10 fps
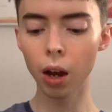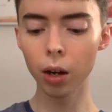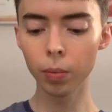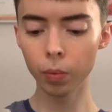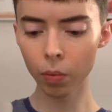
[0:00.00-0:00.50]

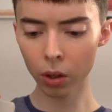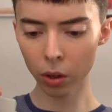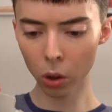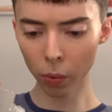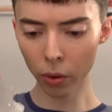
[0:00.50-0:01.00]
Um,
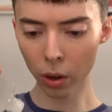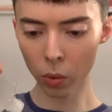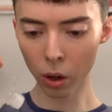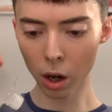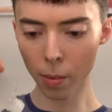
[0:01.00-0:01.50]
so hopefully it
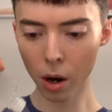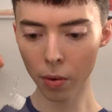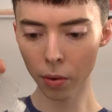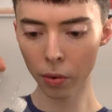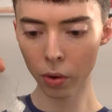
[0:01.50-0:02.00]
won't come
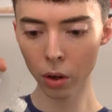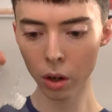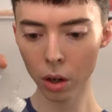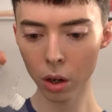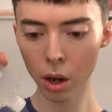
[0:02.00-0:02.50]
off
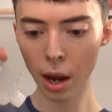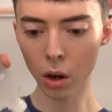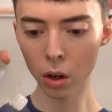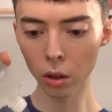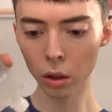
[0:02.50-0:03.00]

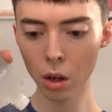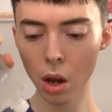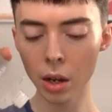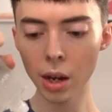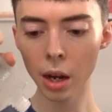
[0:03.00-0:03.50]
out,
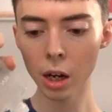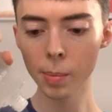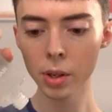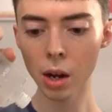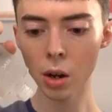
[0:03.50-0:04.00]
yeah, it
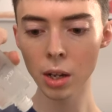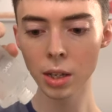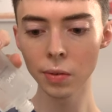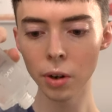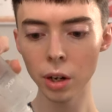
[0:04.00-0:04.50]
comes out
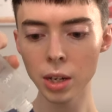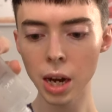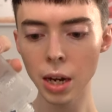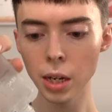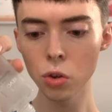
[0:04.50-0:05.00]
as very
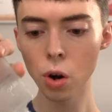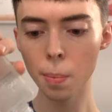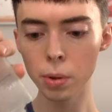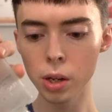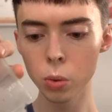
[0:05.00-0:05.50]
tiny
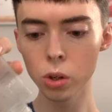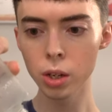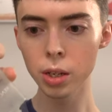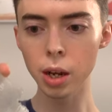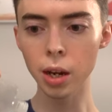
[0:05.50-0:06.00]
droplets, which
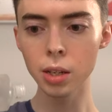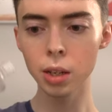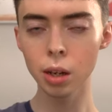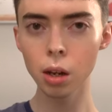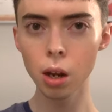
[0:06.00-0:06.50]
is nice.
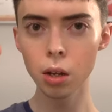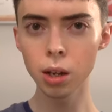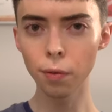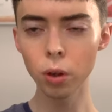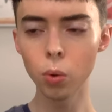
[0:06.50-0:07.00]

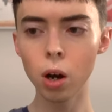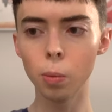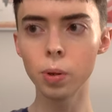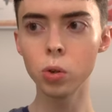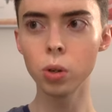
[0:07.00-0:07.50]
Definitely will
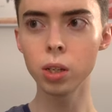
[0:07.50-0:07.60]
help to